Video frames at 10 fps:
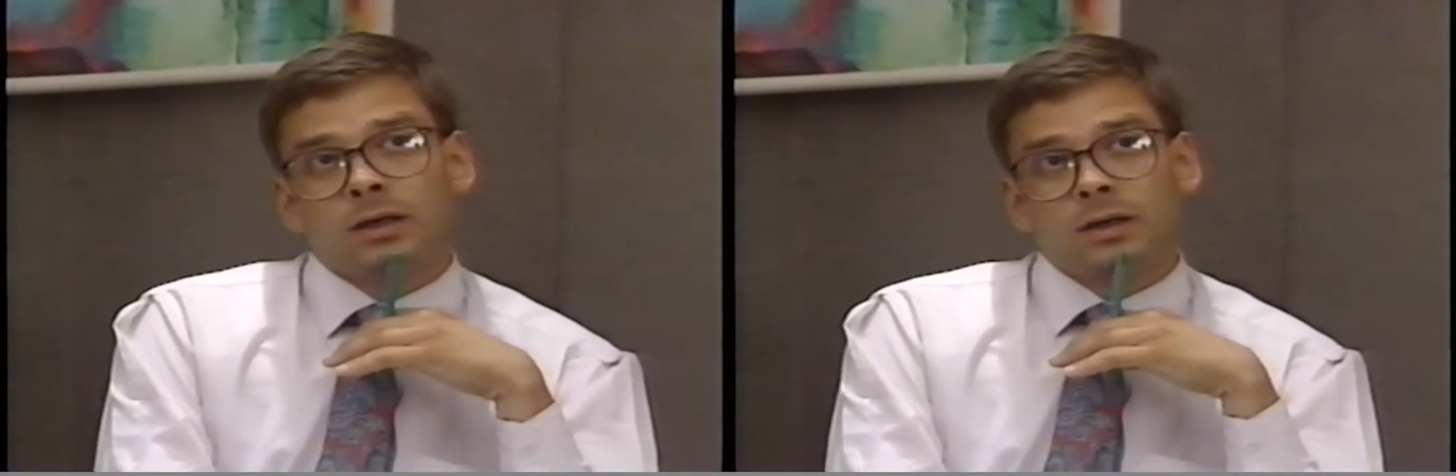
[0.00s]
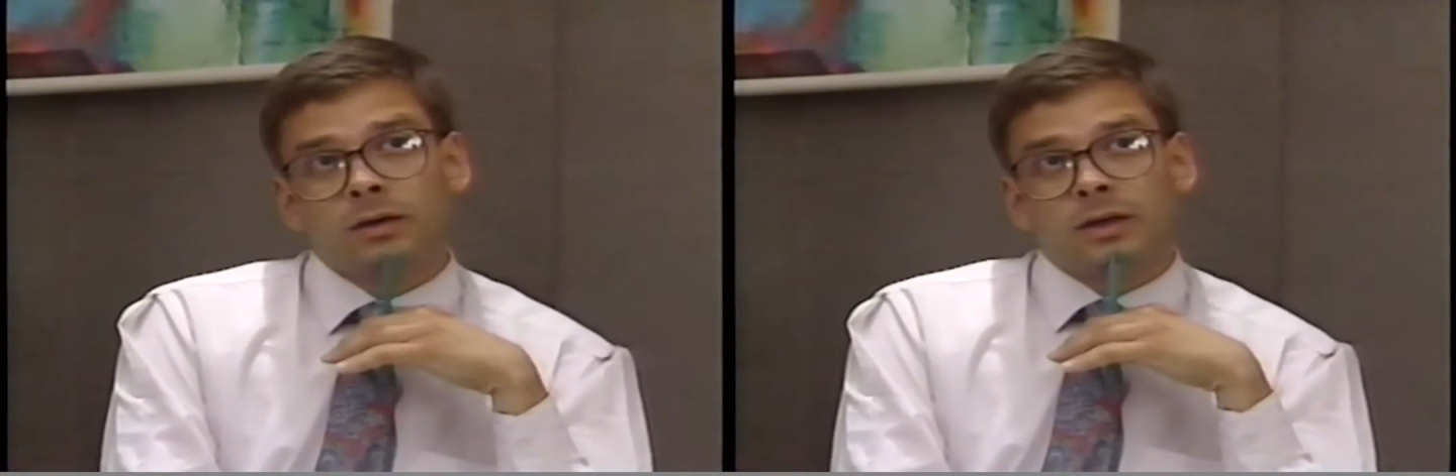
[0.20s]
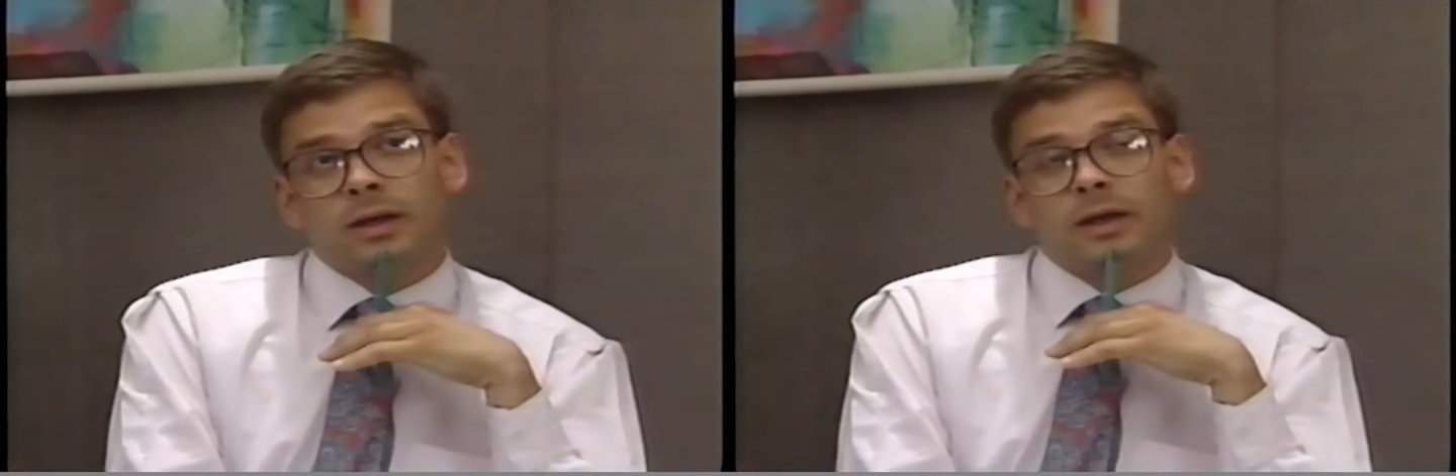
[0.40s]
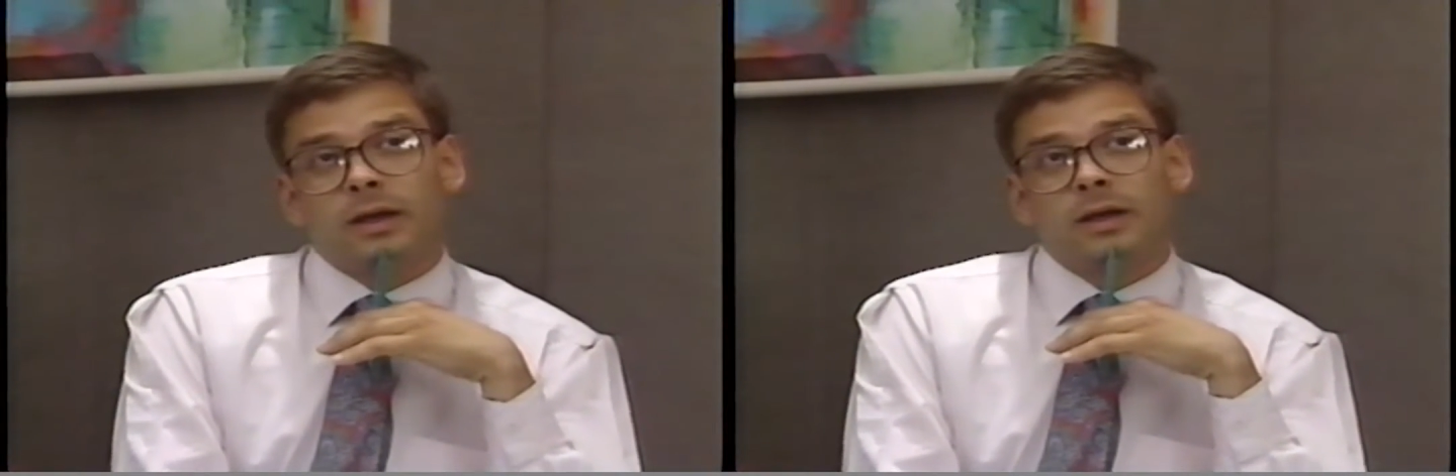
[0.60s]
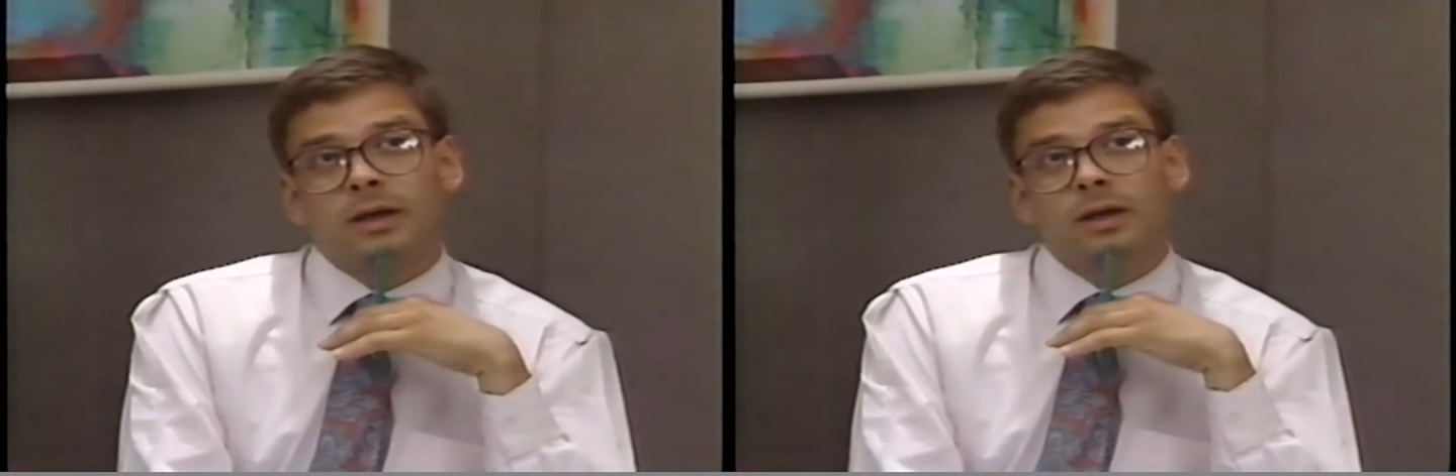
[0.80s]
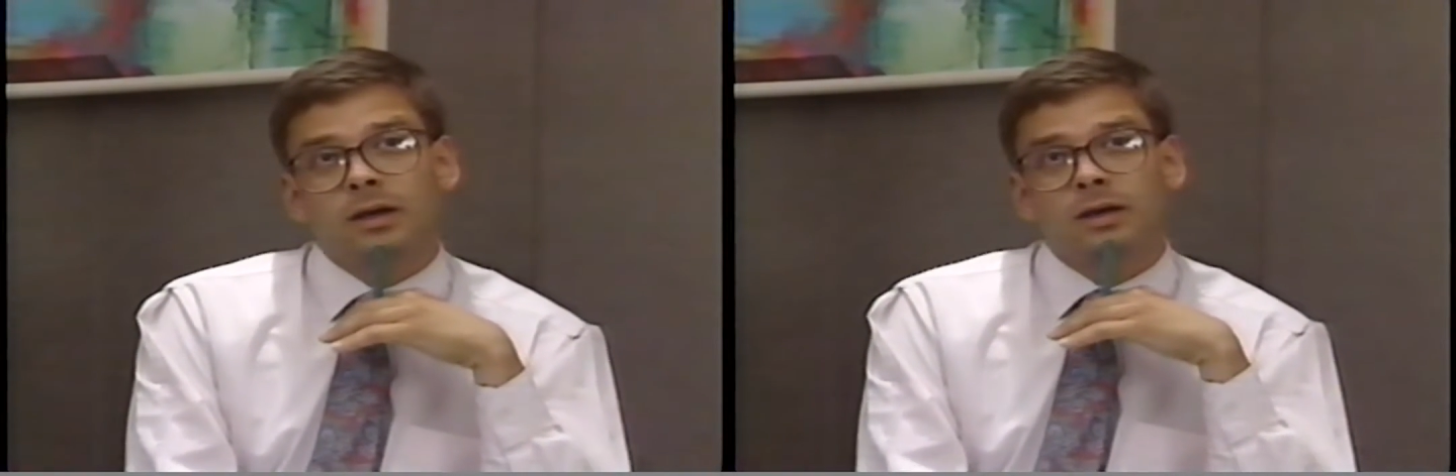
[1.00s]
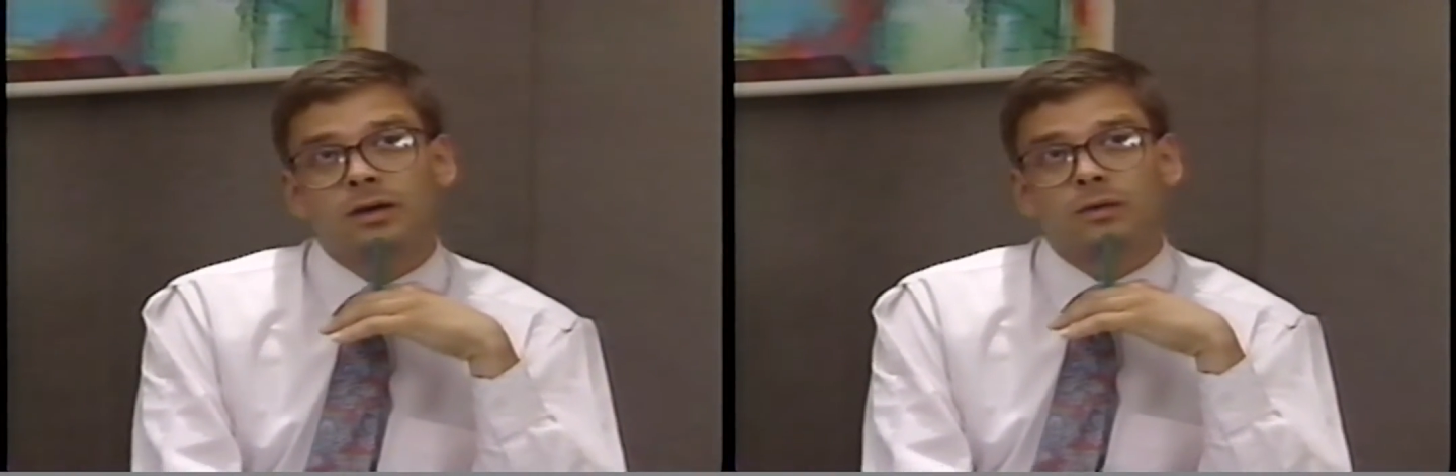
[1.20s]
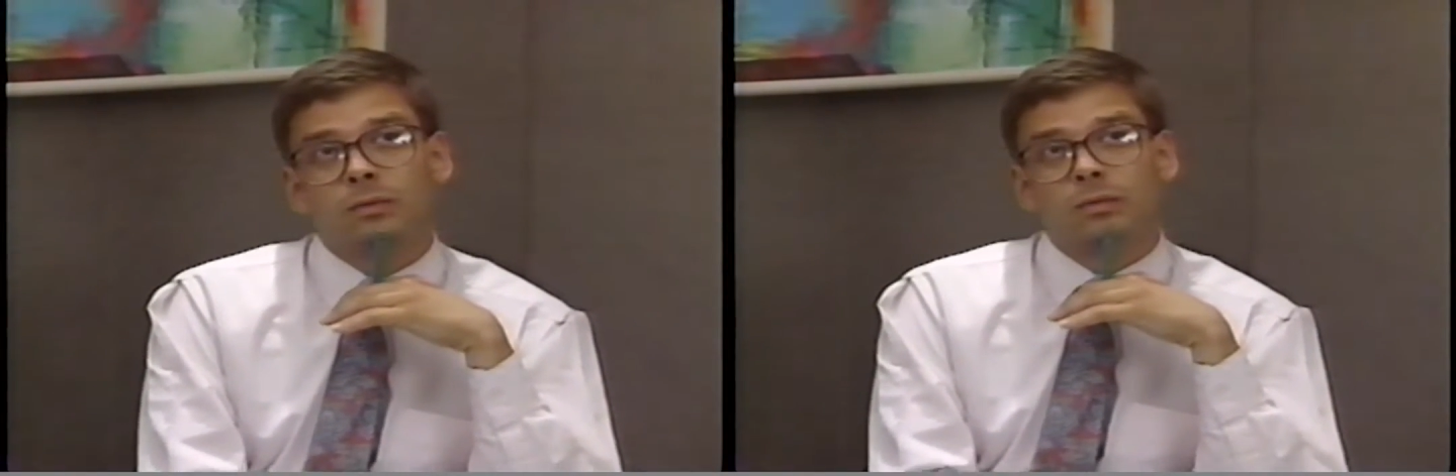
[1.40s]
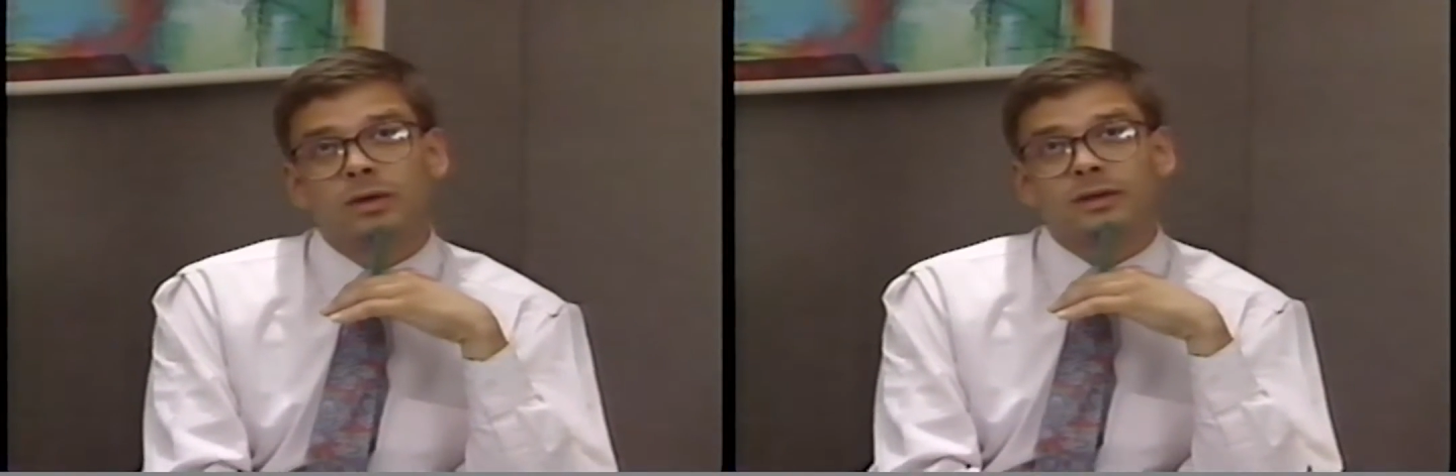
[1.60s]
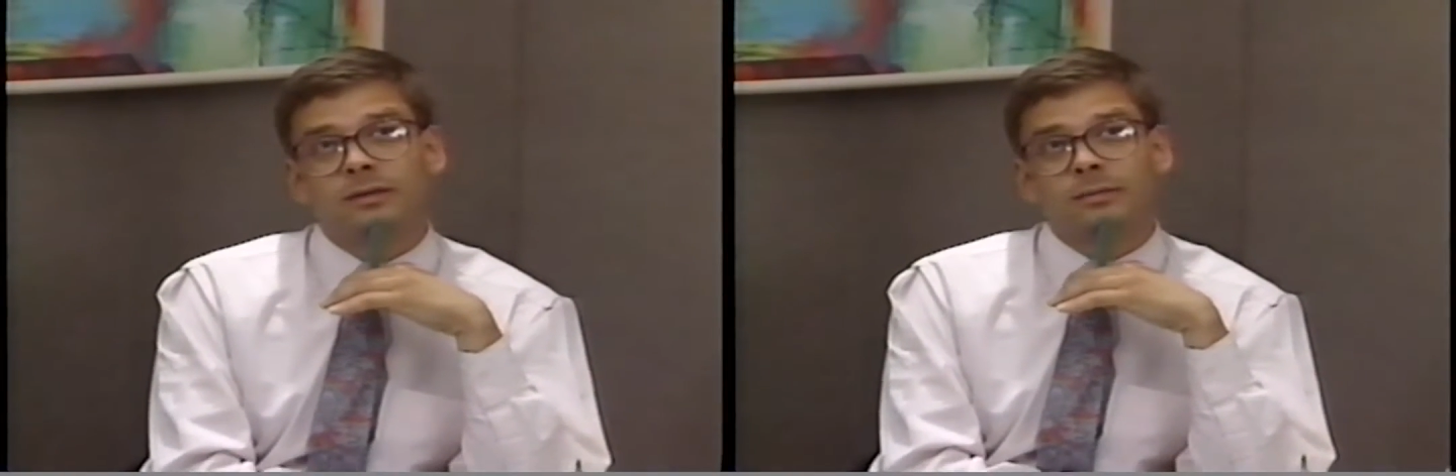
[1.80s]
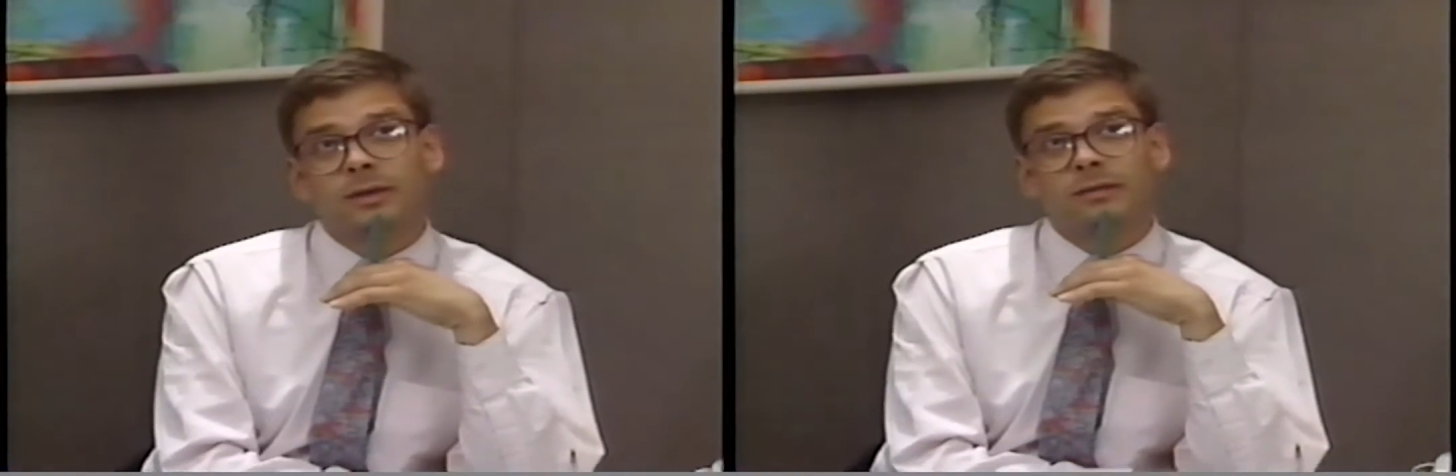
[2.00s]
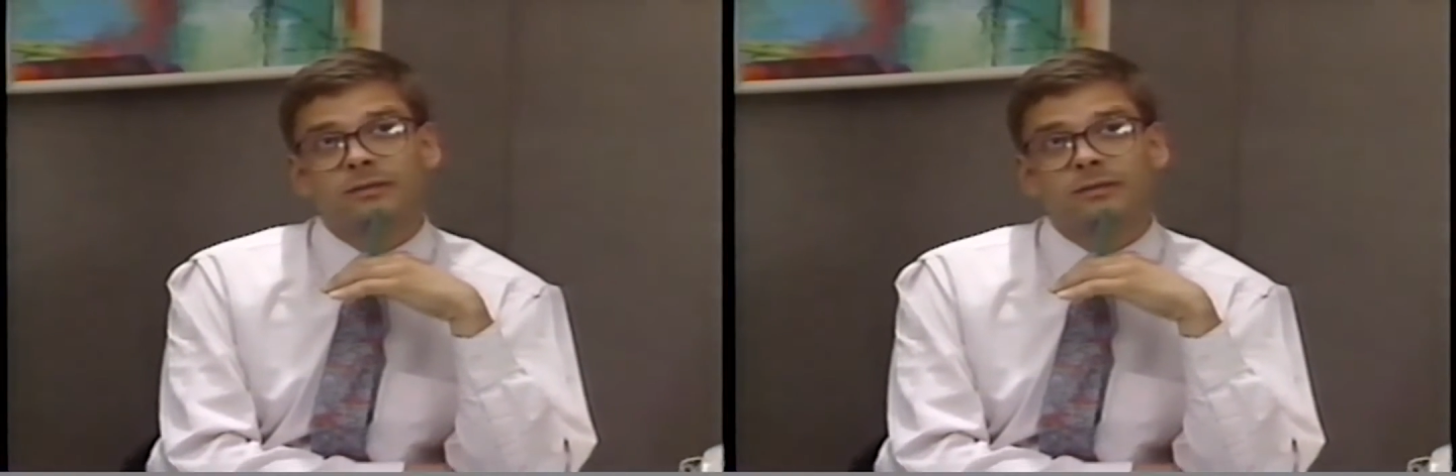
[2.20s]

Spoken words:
Okay, what am I